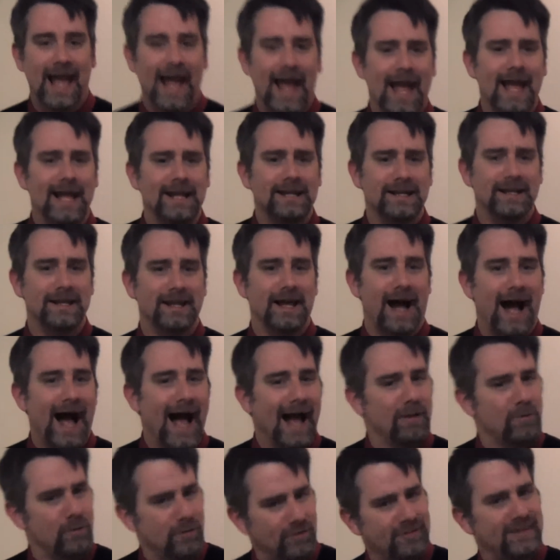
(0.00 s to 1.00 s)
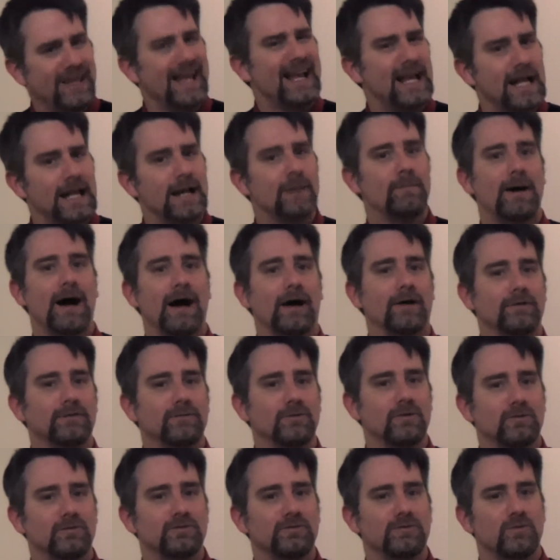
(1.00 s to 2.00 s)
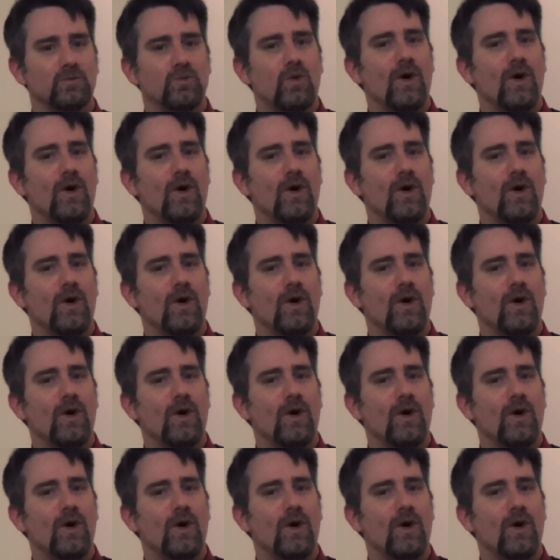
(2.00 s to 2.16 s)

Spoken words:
And I was thinking about